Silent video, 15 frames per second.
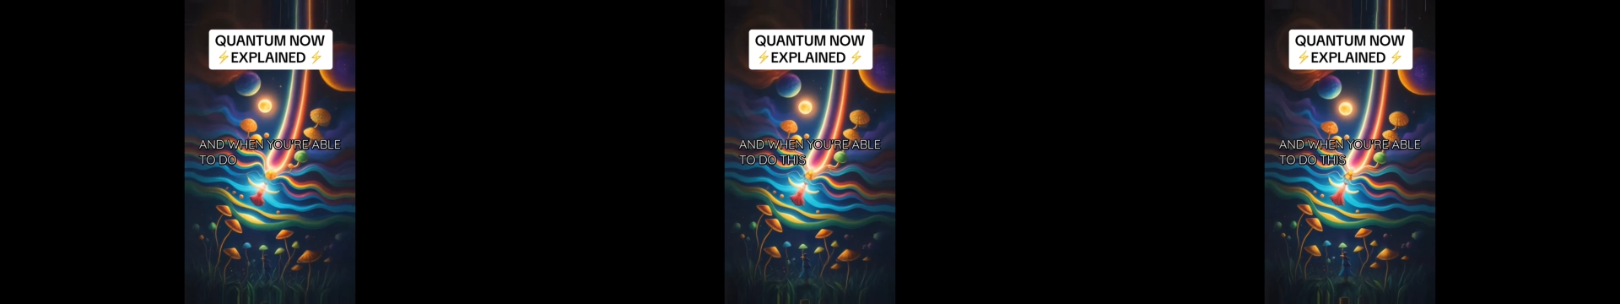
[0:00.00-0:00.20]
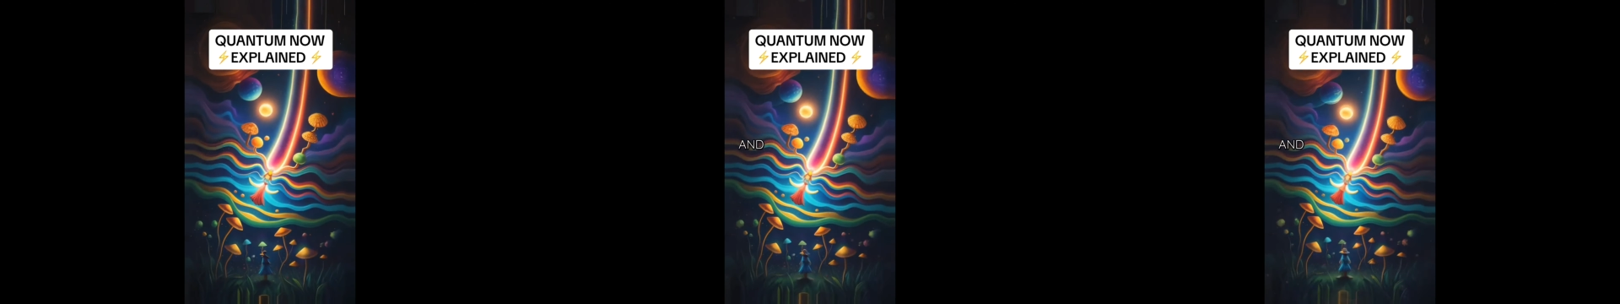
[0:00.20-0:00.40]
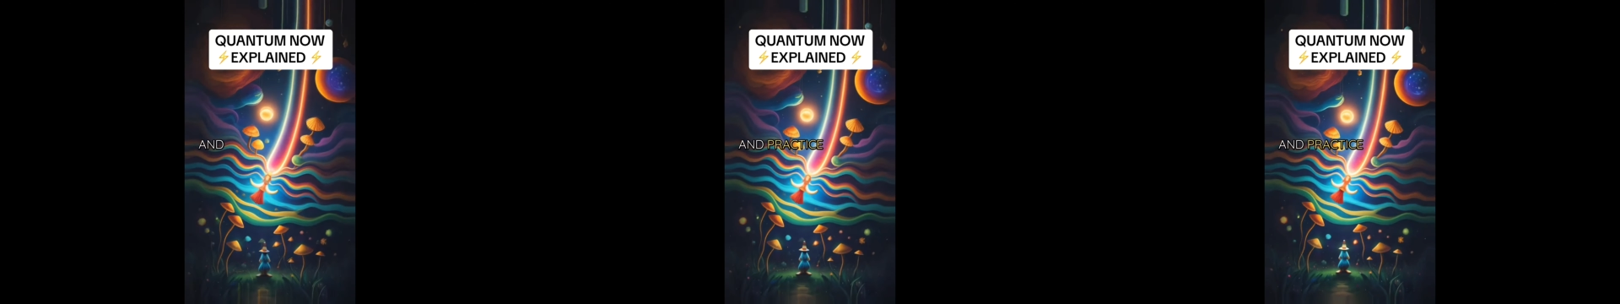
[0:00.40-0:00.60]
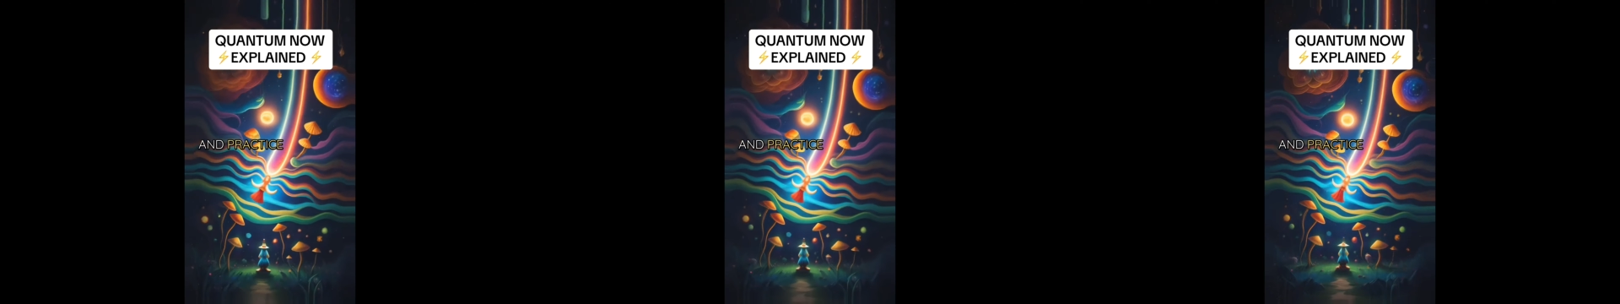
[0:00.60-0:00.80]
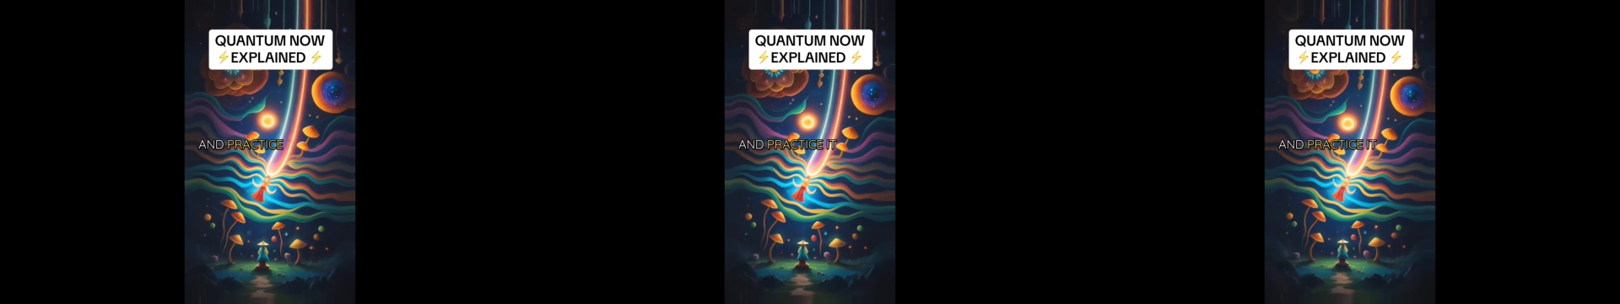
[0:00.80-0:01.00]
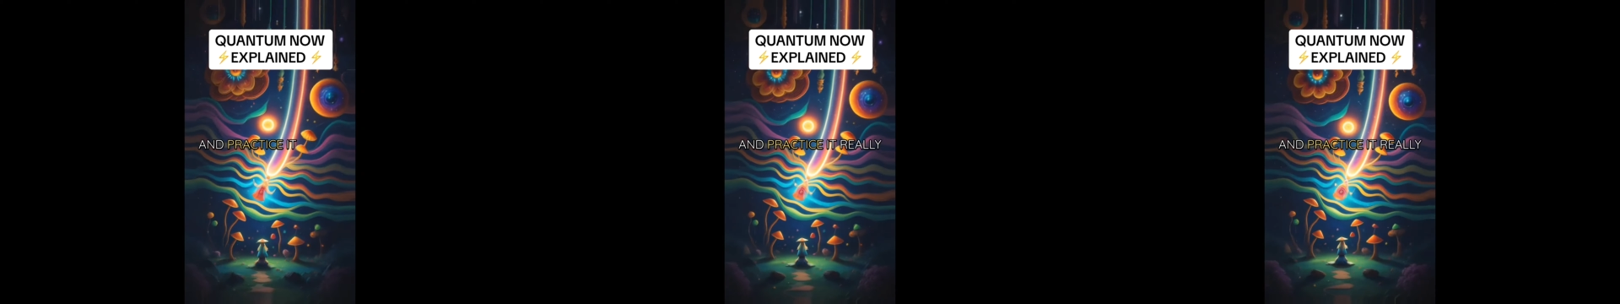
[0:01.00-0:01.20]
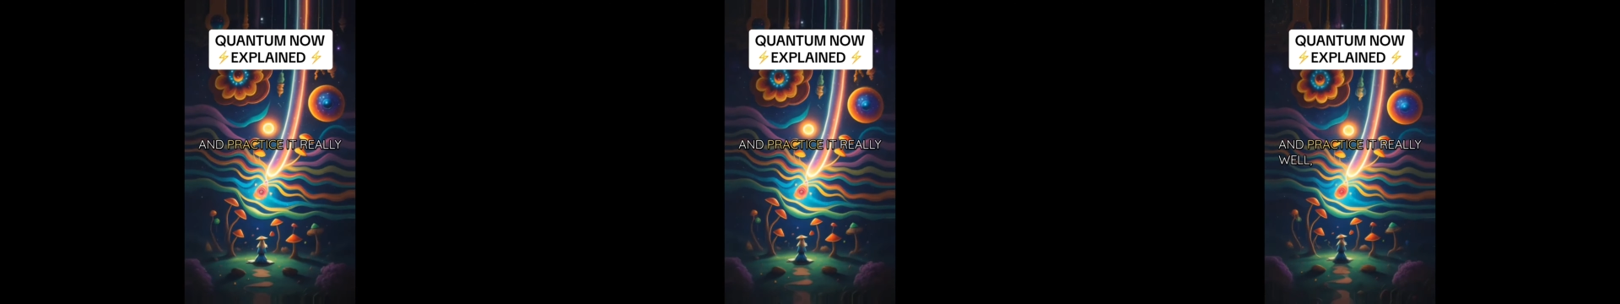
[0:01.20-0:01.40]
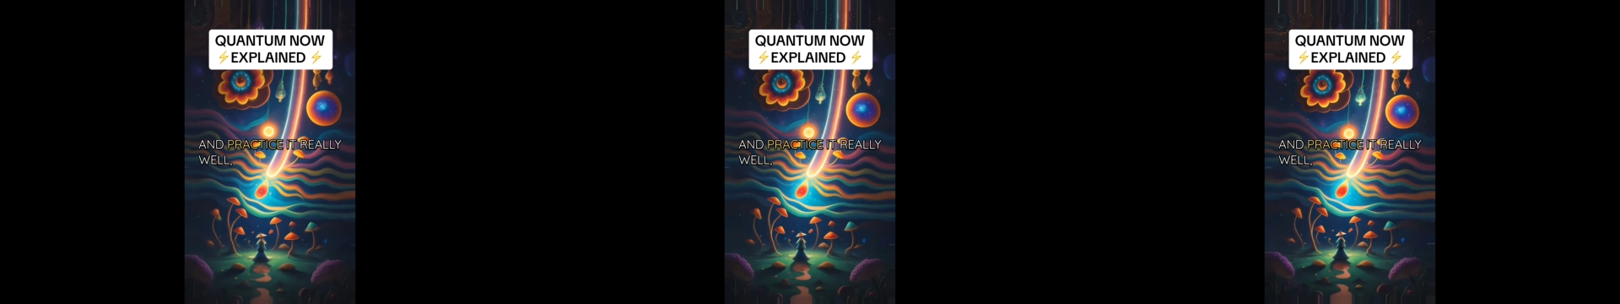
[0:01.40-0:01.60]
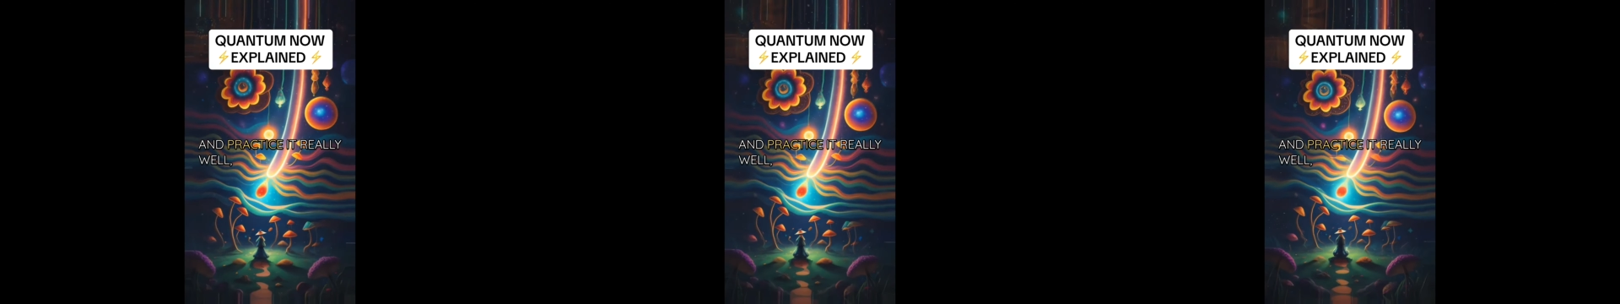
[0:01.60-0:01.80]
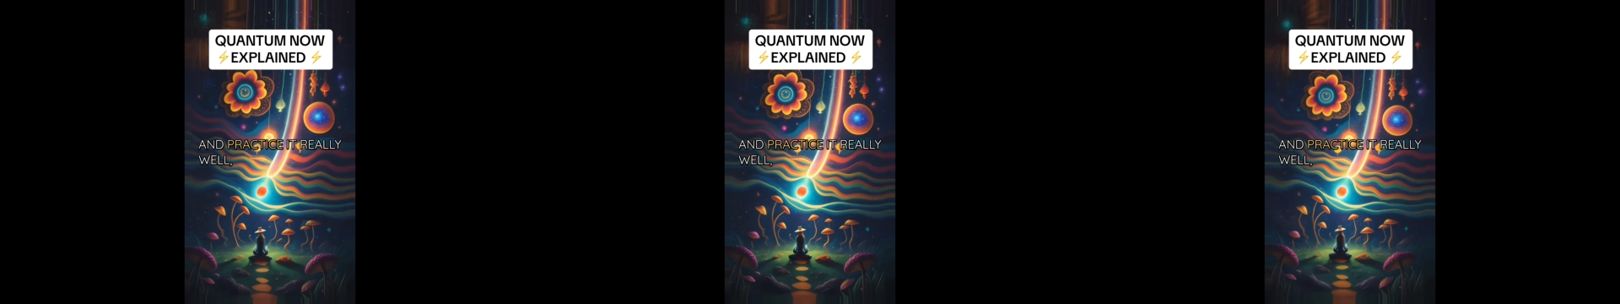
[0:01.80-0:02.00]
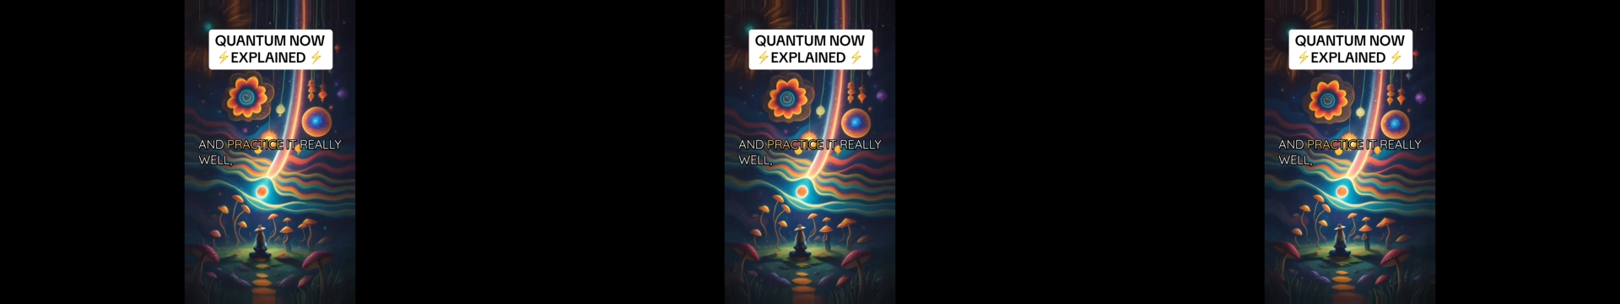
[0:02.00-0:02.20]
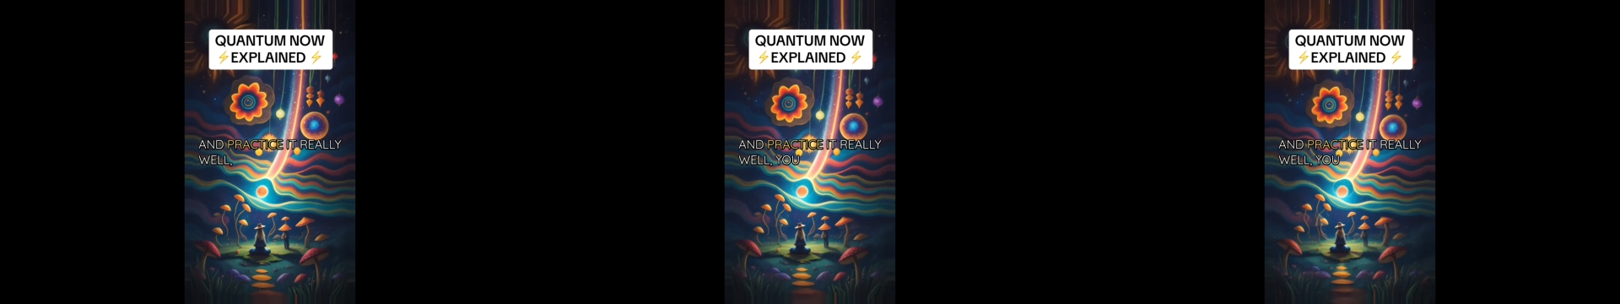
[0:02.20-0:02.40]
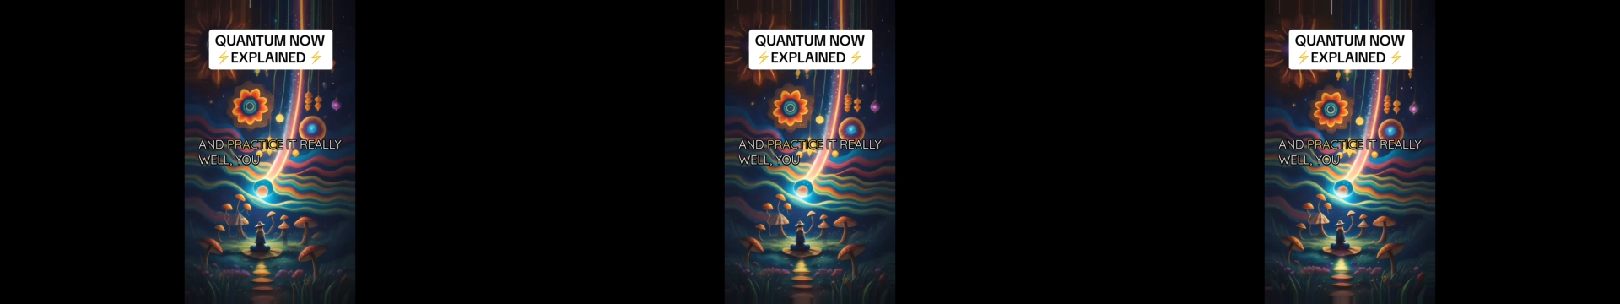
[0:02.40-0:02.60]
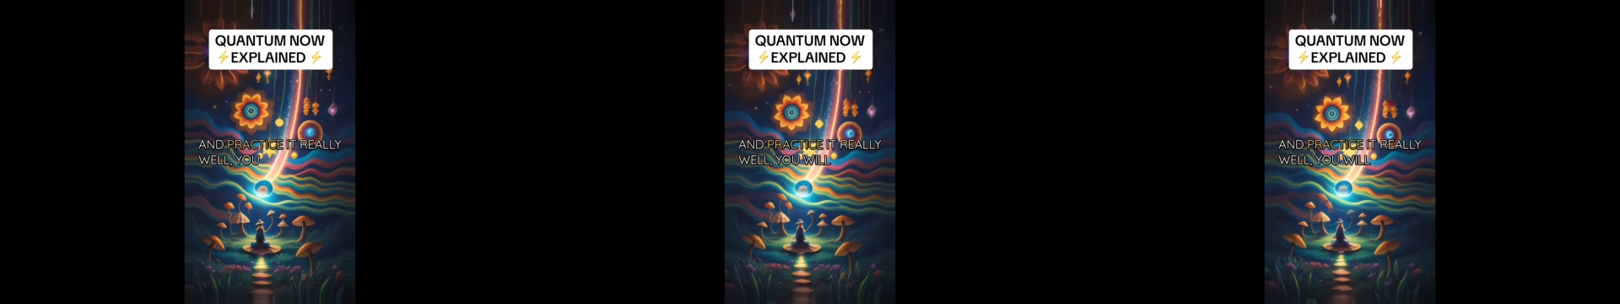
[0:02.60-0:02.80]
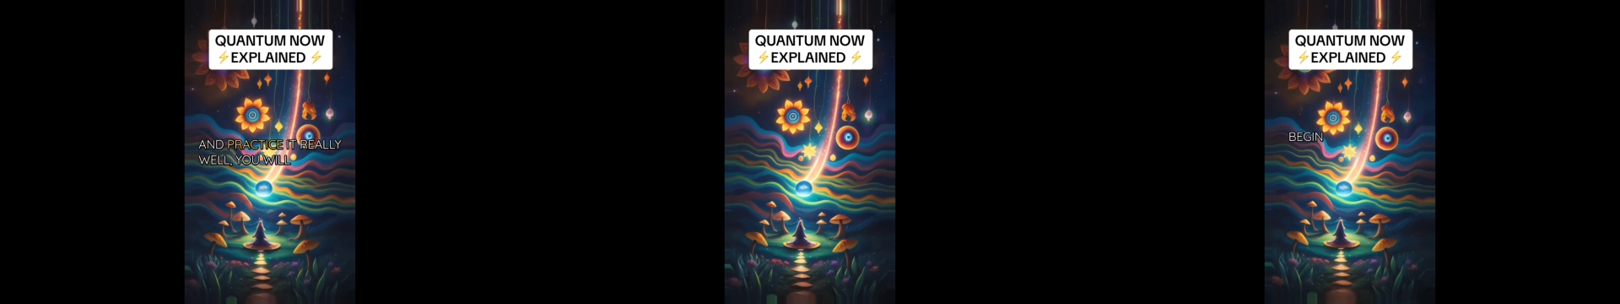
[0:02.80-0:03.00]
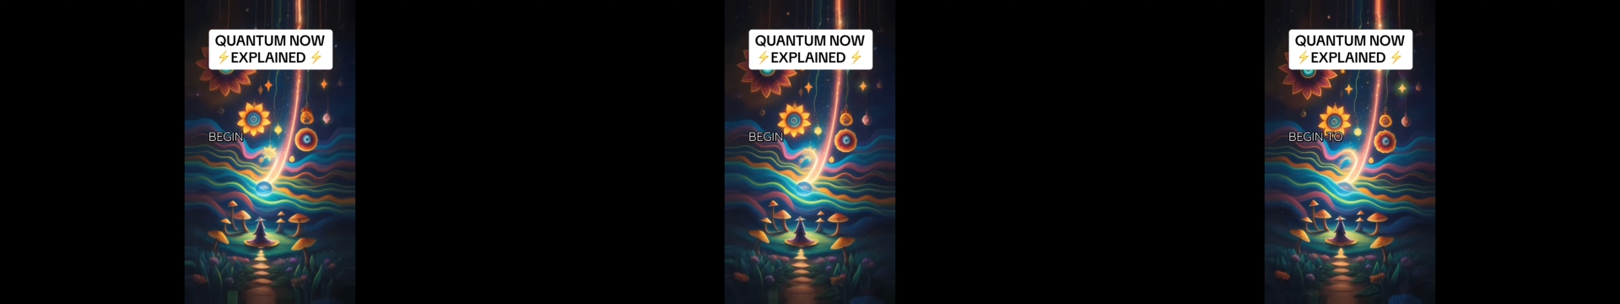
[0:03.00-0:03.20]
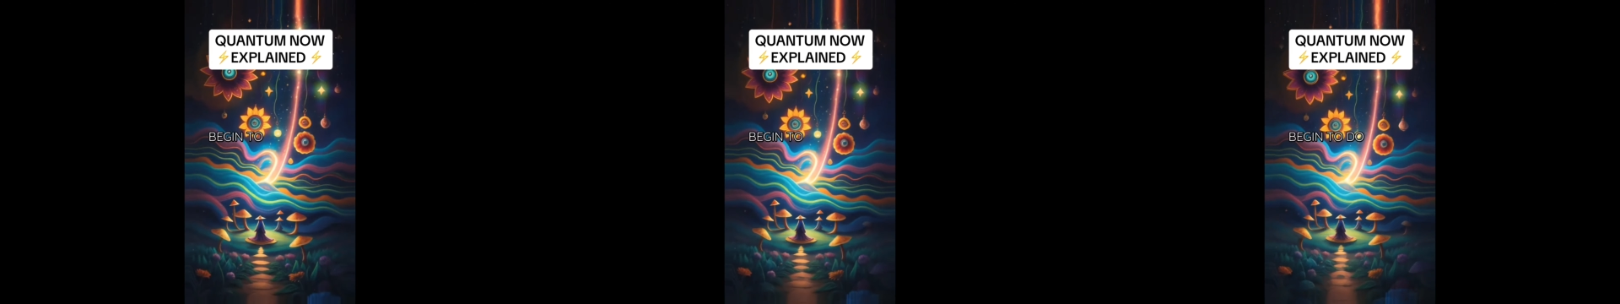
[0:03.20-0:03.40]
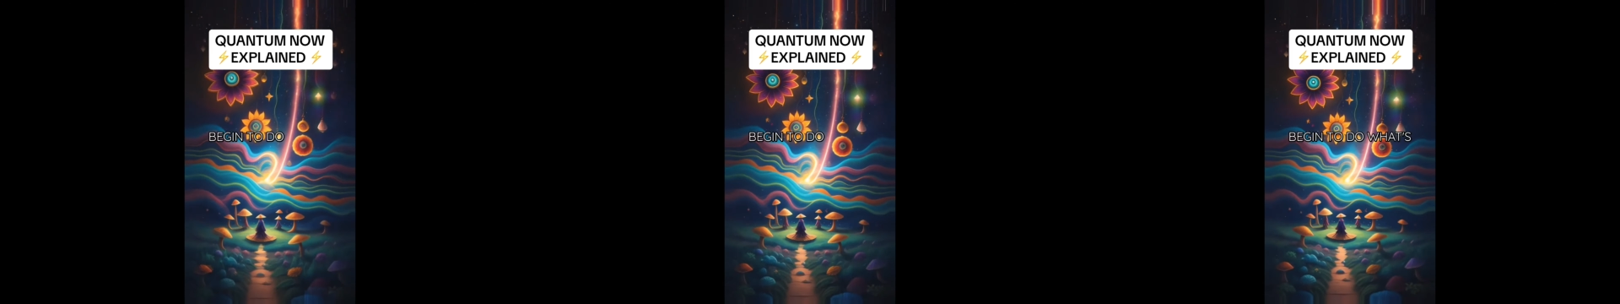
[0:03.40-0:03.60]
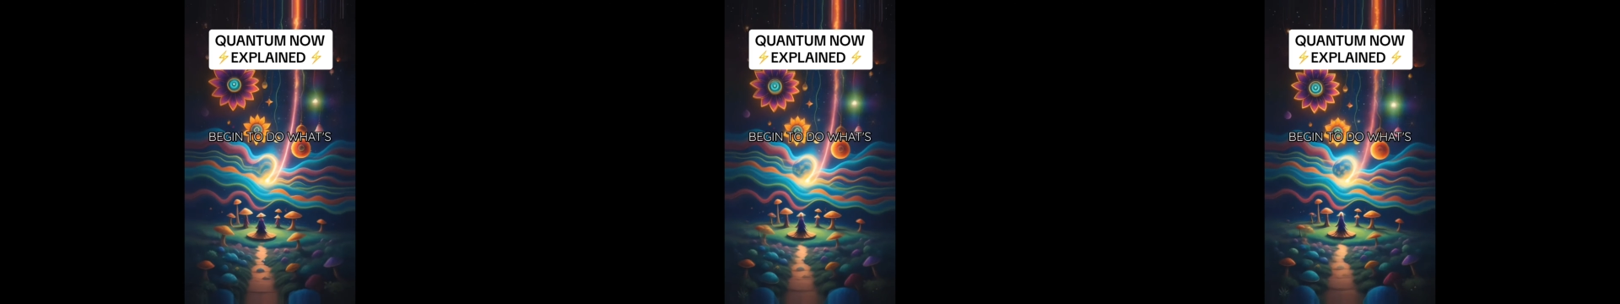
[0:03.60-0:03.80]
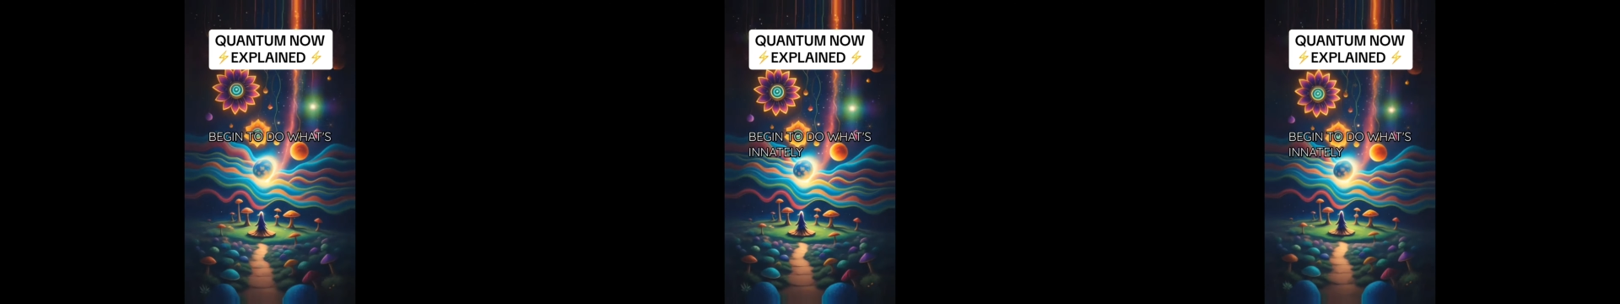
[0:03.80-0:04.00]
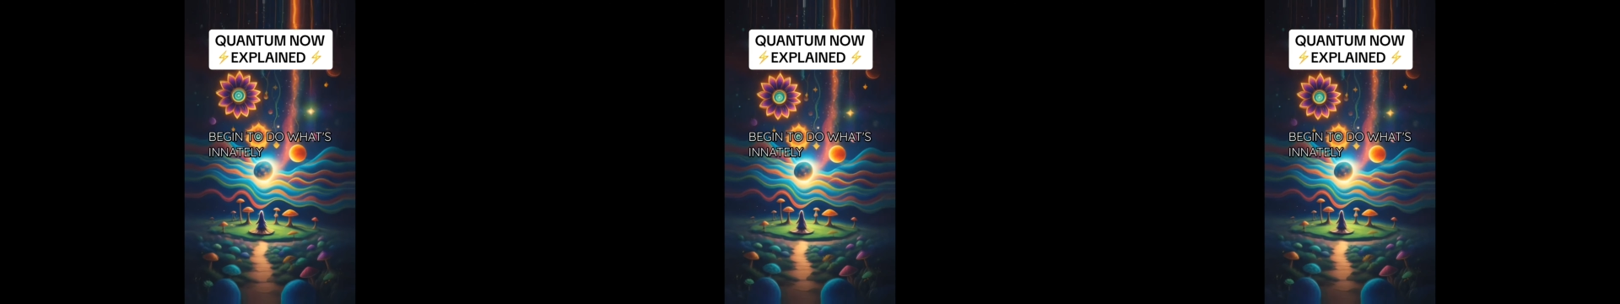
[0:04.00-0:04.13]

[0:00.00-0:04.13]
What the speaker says: (no speaker visible)